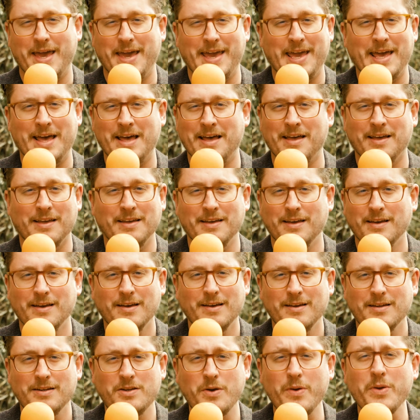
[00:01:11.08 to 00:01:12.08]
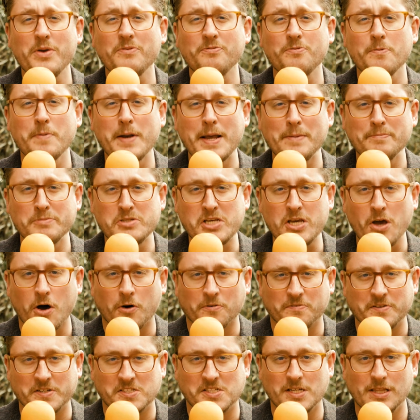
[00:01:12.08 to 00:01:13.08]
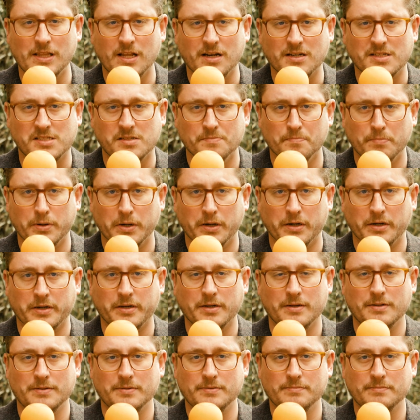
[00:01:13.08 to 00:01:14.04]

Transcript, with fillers: here. Do it from an empty office in Luxembourg.